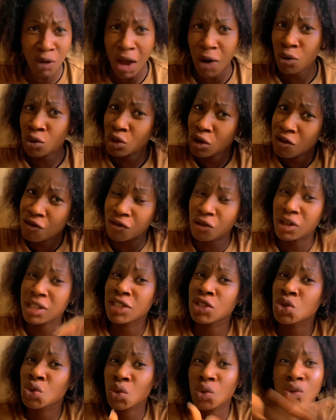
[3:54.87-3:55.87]
I will not fall
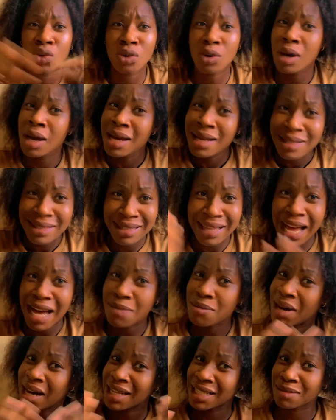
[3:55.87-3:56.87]
into
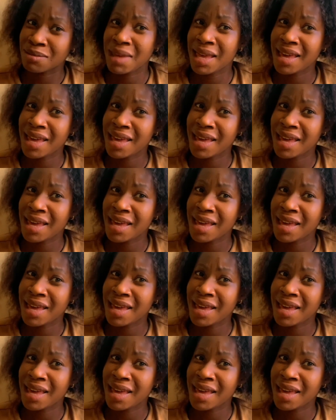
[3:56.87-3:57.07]
scammers.